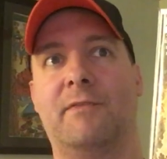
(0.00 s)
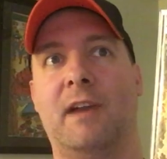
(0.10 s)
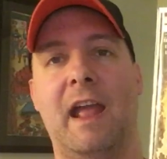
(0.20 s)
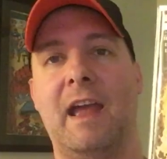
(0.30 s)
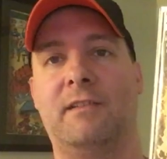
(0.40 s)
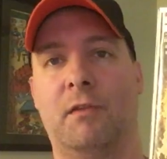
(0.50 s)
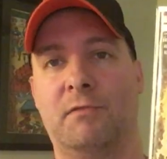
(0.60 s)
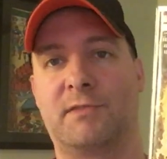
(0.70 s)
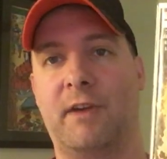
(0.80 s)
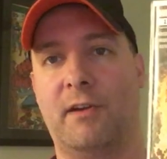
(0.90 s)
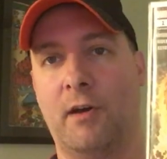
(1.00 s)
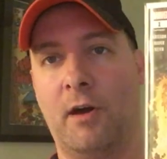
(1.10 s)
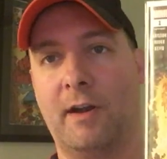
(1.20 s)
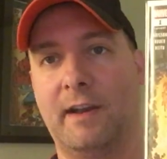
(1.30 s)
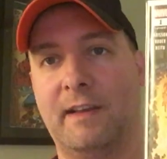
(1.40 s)
had Ghost Rider
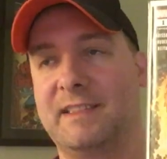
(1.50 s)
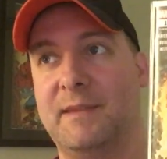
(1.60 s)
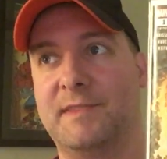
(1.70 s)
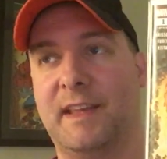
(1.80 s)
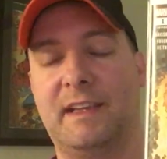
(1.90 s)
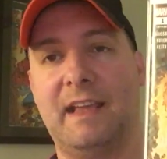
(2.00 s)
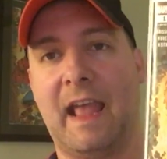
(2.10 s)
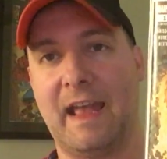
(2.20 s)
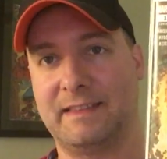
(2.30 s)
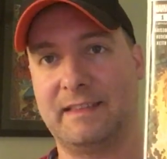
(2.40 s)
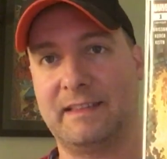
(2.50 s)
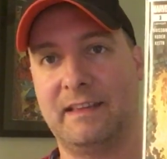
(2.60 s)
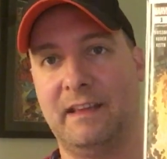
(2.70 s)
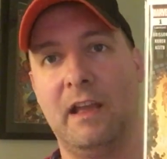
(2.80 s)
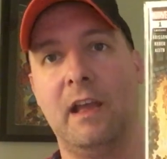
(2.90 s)
on it, it seems like he has it.
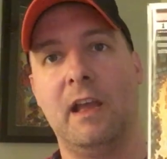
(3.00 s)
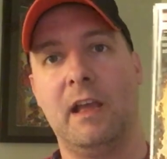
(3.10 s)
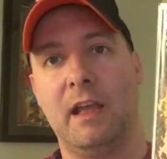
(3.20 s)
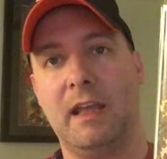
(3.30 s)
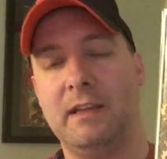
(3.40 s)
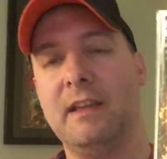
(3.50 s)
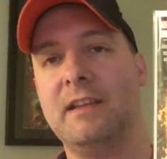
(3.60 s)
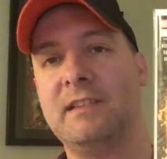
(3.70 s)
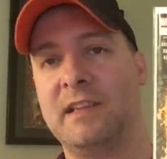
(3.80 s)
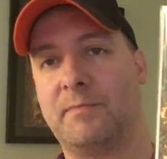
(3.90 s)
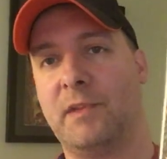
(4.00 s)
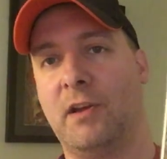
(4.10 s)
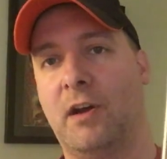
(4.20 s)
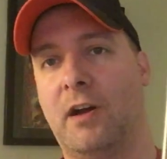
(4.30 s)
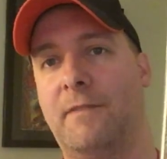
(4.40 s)
And he tipped me
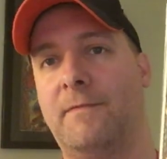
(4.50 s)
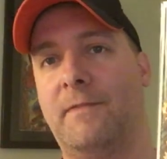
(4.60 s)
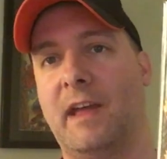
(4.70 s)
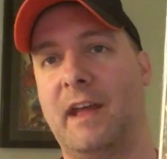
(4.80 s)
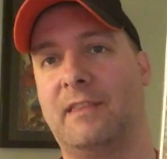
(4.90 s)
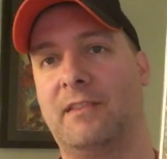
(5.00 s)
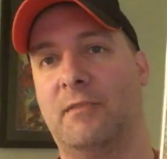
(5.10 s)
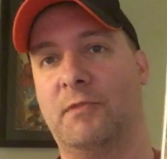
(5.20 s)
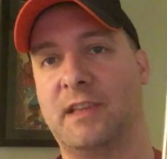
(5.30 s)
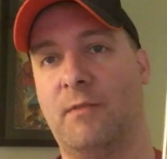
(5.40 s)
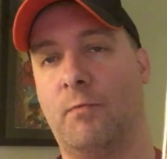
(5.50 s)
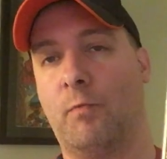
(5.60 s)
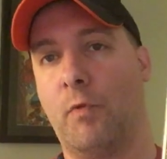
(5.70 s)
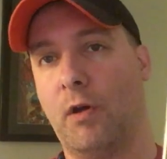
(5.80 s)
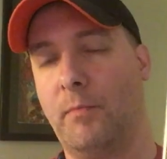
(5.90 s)
off that there was a
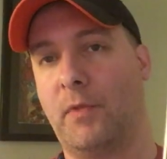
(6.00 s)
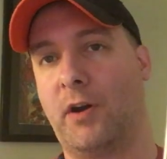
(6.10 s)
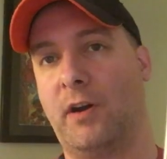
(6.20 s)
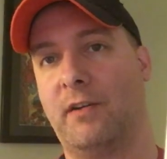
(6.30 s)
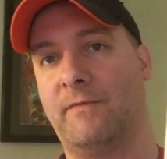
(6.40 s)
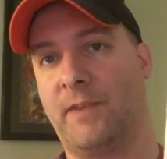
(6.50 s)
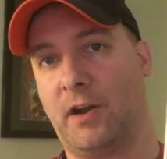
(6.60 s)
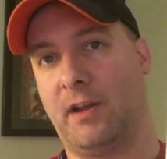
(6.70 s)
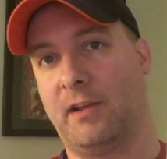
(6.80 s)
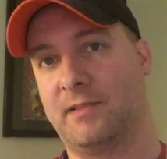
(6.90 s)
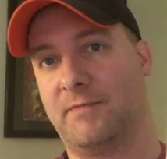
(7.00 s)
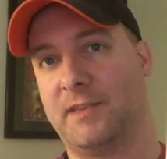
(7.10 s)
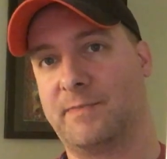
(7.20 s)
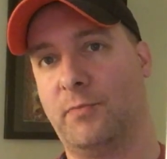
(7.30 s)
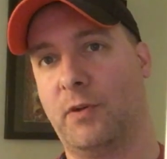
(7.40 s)
Walmart variant of
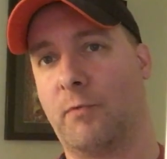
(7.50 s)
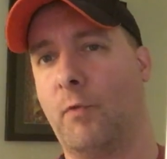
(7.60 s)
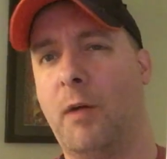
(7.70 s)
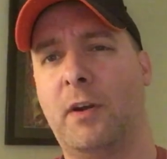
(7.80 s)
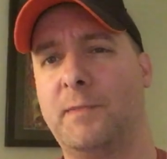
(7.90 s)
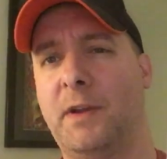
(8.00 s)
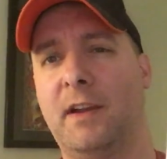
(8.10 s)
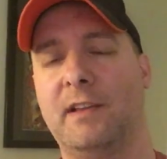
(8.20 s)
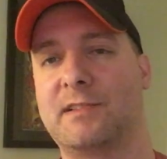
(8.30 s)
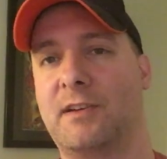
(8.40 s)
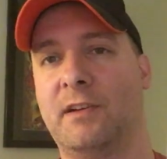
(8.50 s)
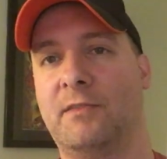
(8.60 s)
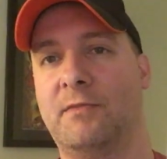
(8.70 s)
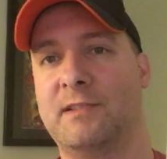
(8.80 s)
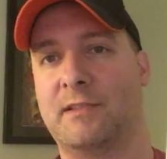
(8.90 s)
this book. Walmart apparently is starting
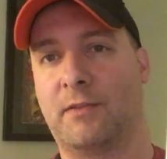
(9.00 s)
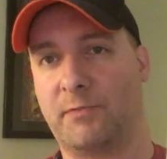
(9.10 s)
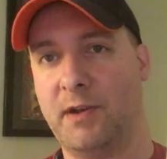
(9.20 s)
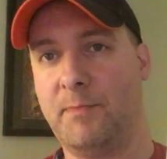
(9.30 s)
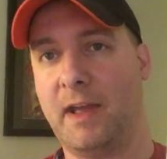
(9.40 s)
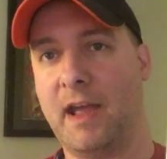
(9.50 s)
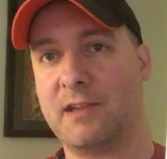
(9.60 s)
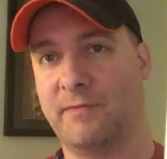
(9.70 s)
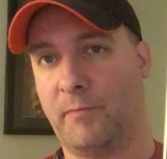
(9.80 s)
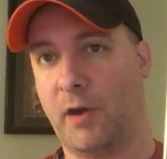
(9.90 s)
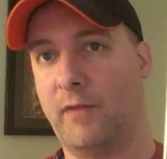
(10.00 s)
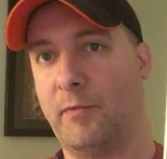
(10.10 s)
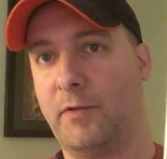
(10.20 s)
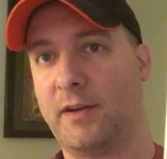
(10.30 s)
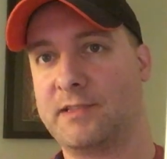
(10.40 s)
to do these little 3-packs of Marvel
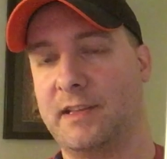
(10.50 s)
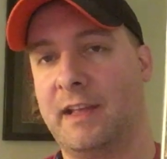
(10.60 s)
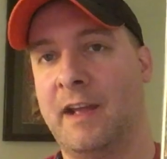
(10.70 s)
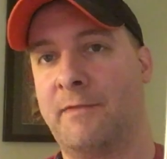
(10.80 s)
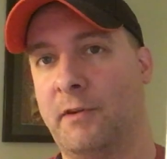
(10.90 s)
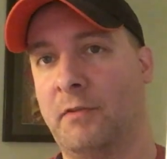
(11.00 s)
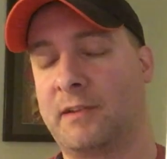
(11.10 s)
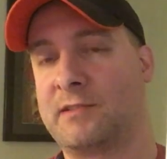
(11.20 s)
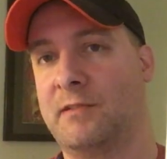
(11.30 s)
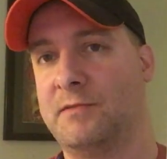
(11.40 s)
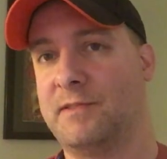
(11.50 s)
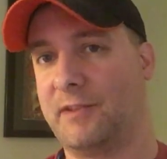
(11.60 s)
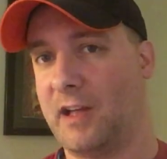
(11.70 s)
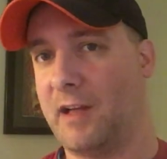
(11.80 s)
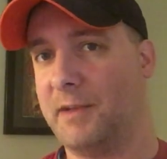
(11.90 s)
books, and they have their own exclusive
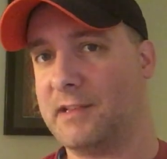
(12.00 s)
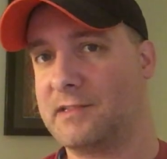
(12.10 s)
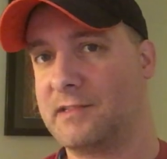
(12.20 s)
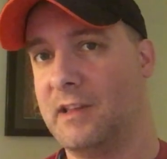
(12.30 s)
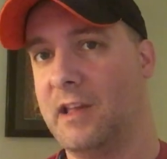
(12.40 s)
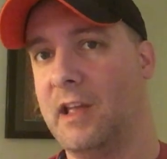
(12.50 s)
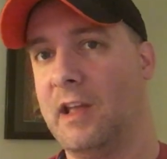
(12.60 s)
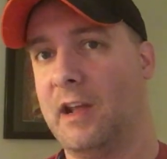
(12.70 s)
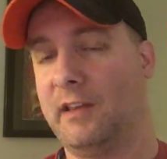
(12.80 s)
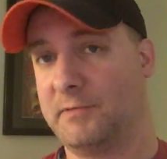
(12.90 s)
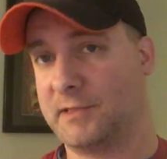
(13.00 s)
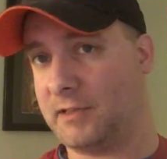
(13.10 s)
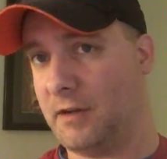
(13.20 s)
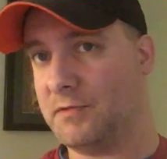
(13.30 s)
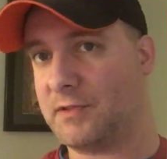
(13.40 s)
comics. And there was a
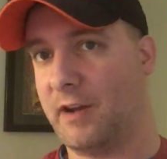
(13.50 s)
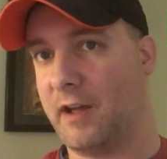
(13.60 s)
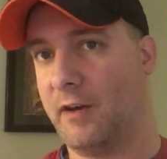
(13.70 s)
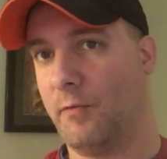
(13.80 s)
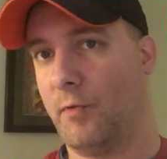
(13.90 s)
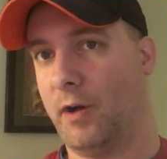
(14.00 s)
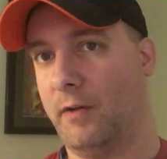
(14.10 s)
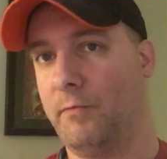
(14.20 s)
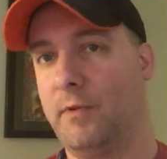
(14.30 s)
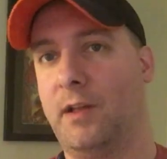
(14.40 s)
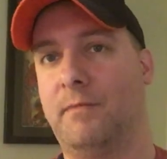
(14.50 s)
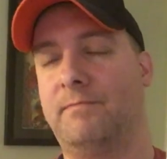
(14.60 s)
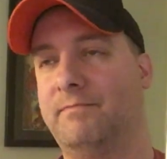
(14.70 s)
Ghost Rider one. Well,